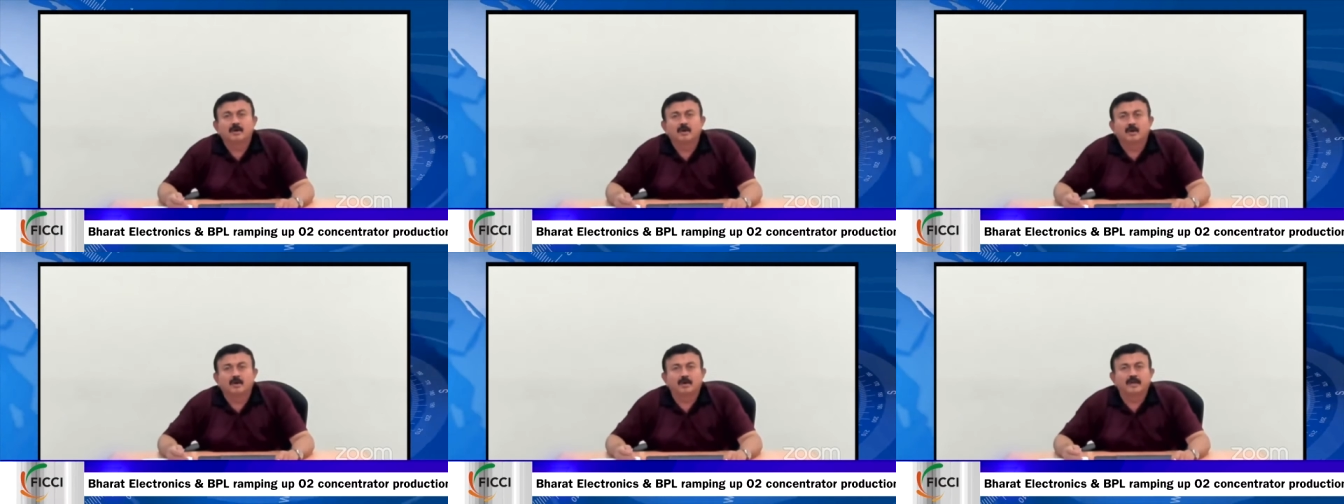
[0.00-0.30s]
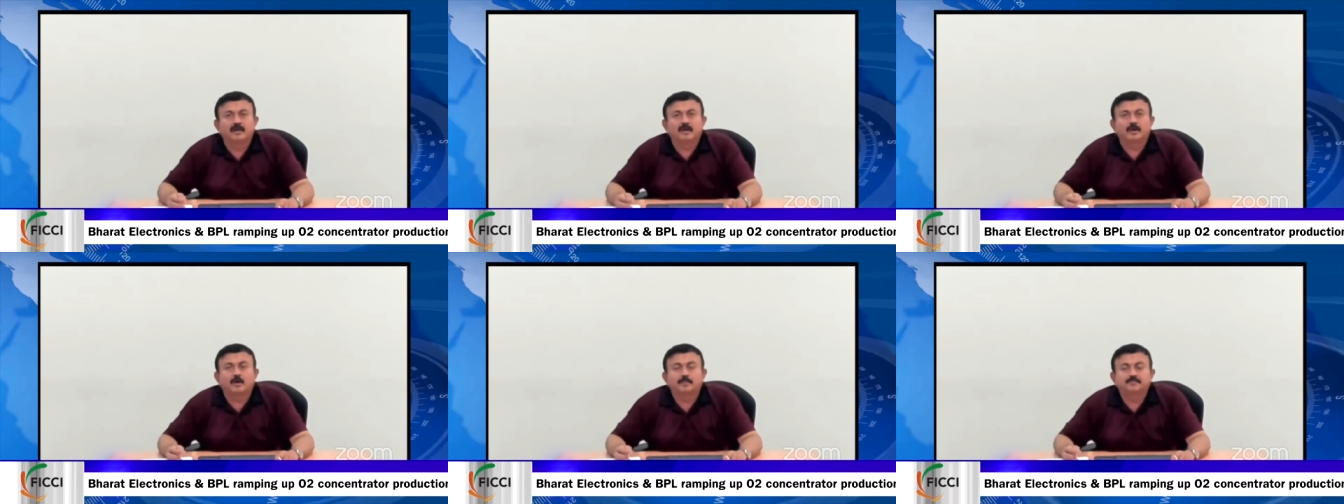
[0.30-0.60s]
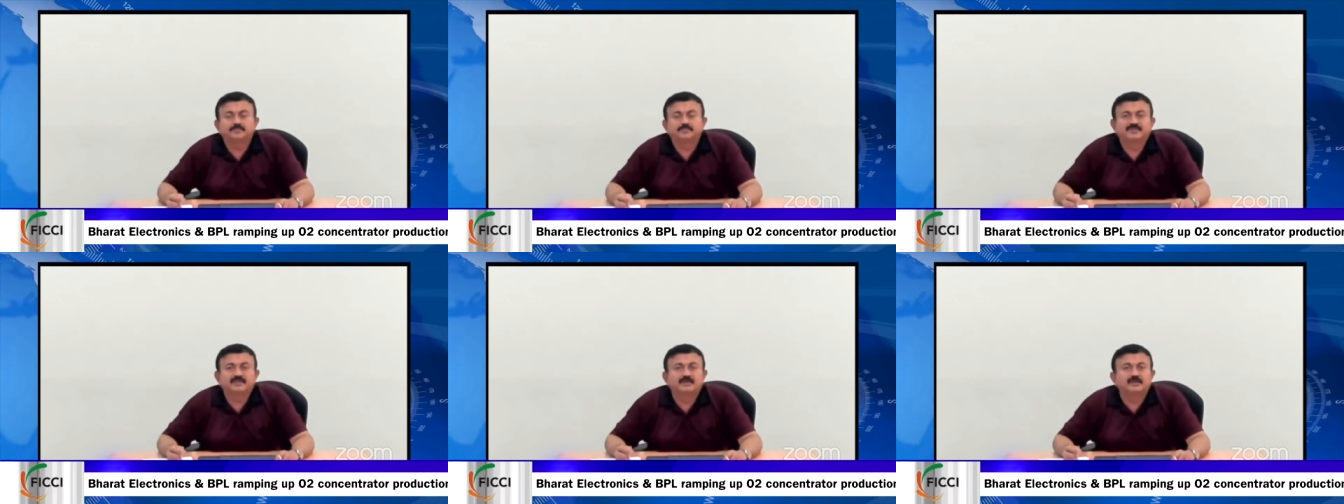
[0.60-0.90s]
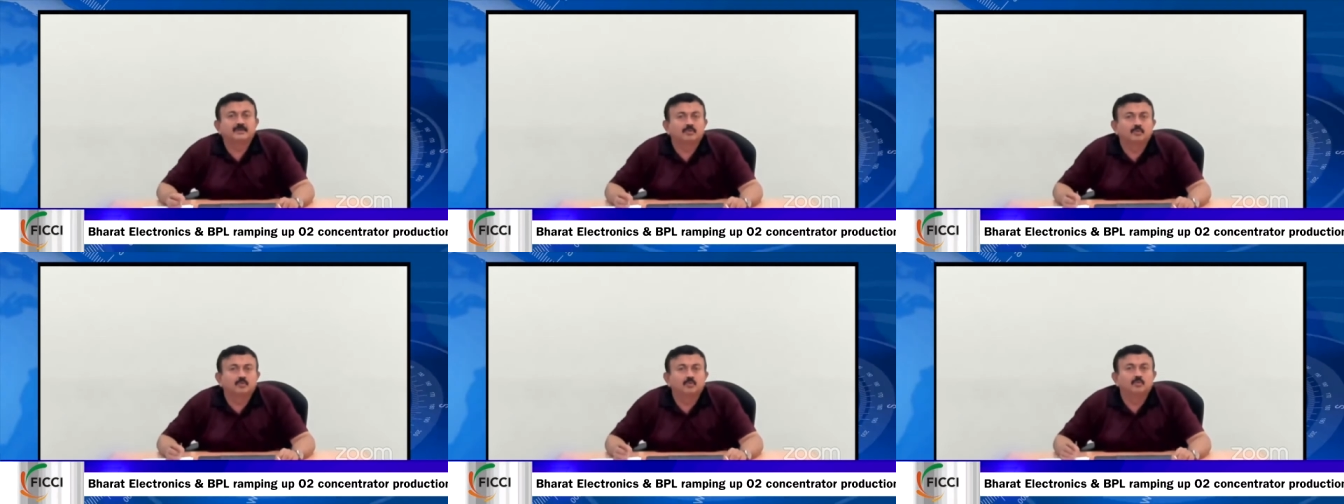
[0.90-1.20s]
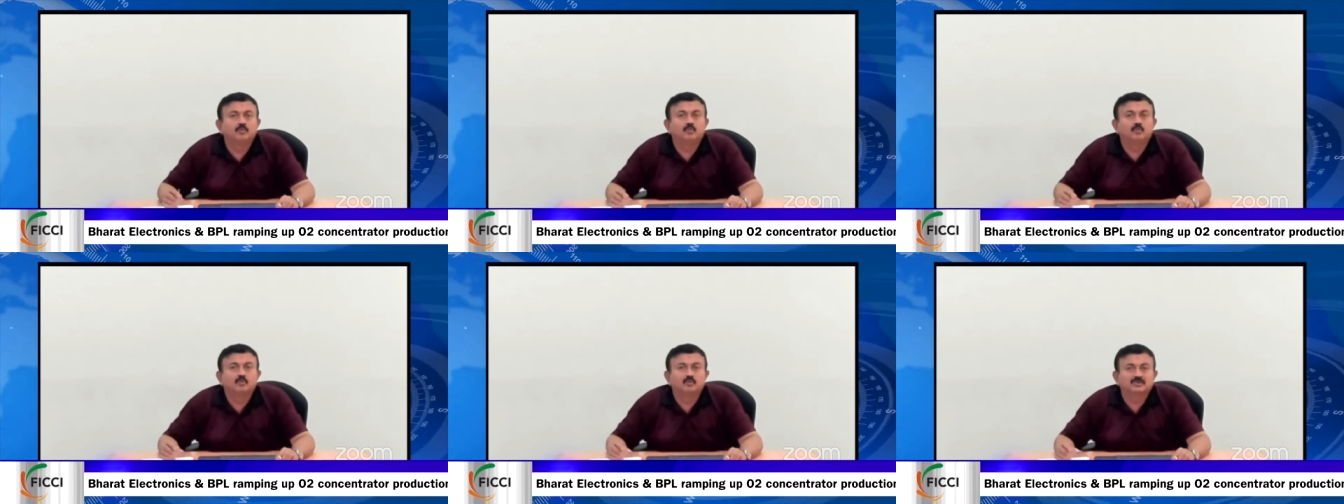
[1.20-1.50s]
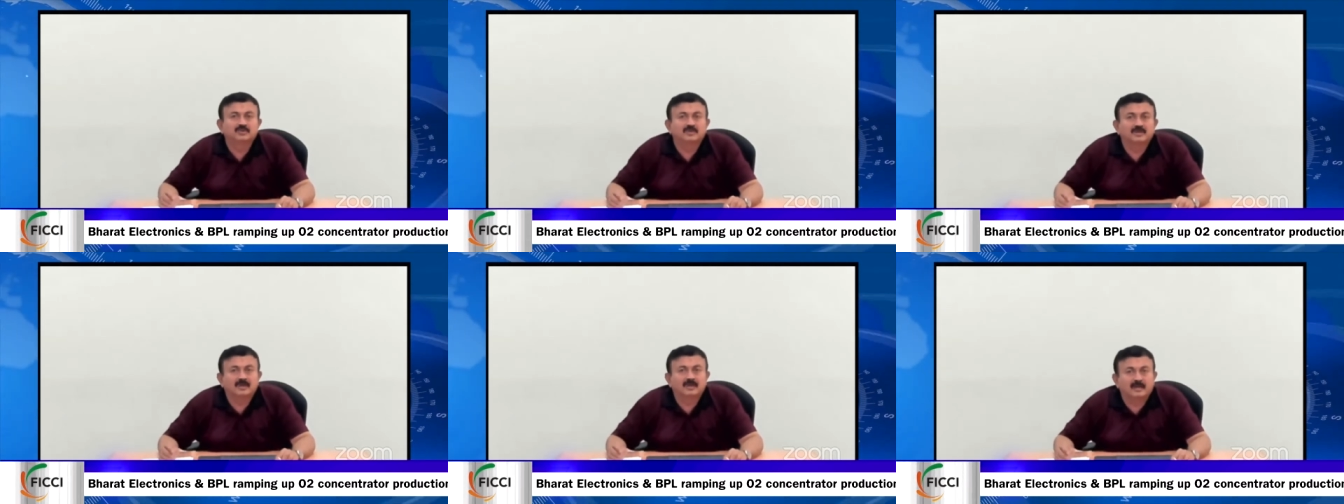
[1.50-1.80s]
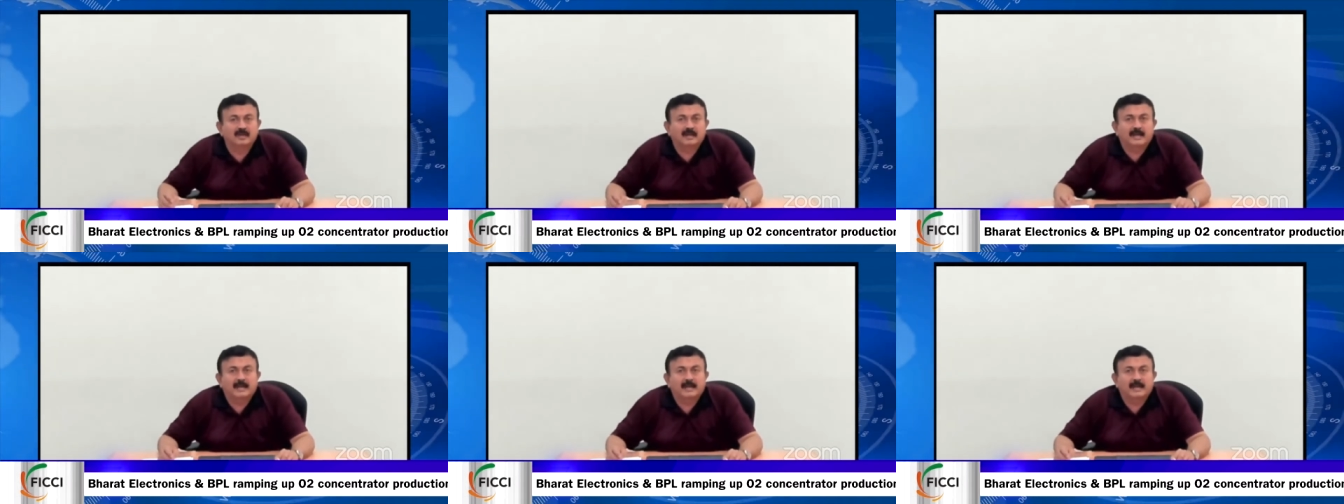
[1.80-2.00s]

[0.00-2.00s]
on an option to uh,